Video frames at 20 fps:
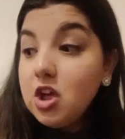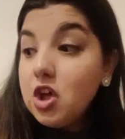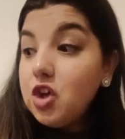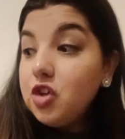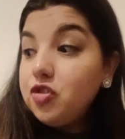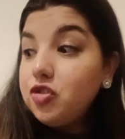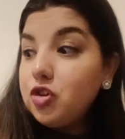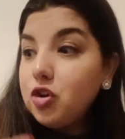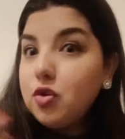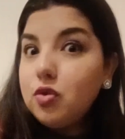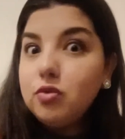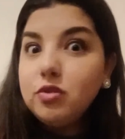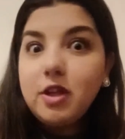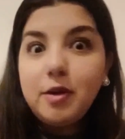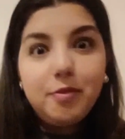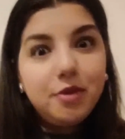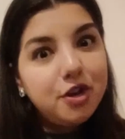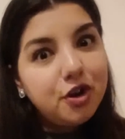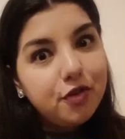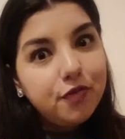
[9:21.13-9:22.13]
So let
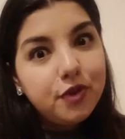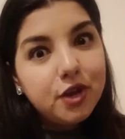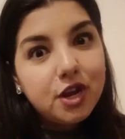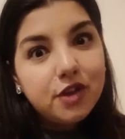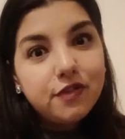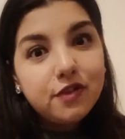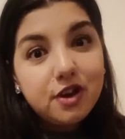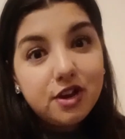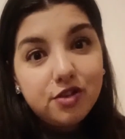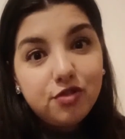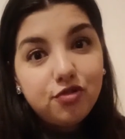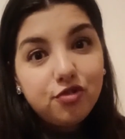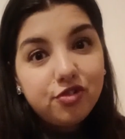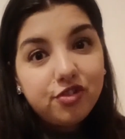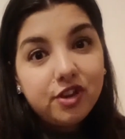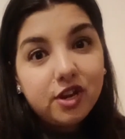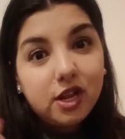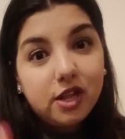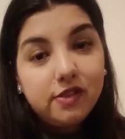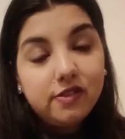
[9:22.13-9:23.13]
me know if you guys are
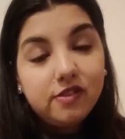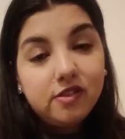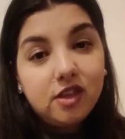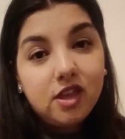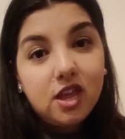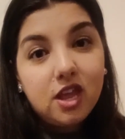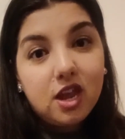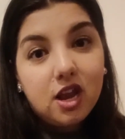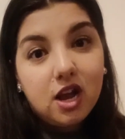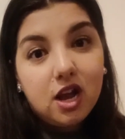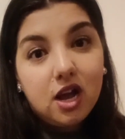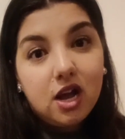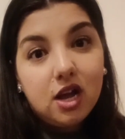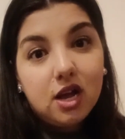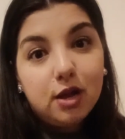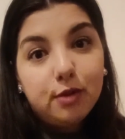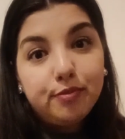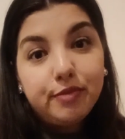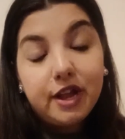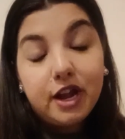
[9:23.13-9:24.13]
interested in seeing
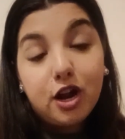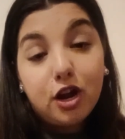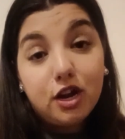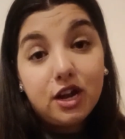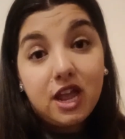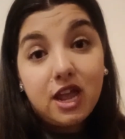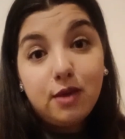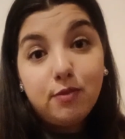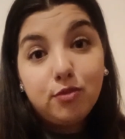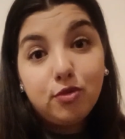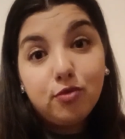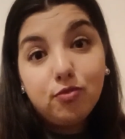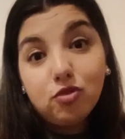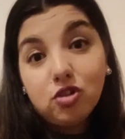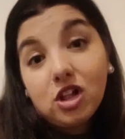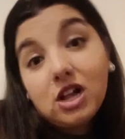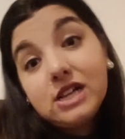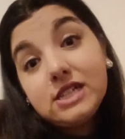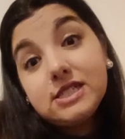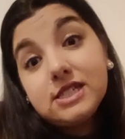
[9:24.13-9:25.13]
like our game room
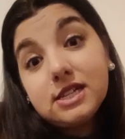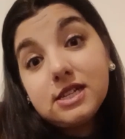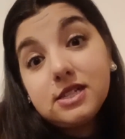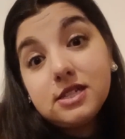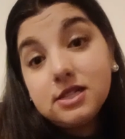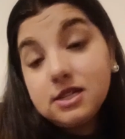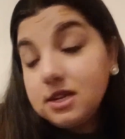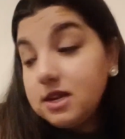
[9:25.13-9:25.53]
closet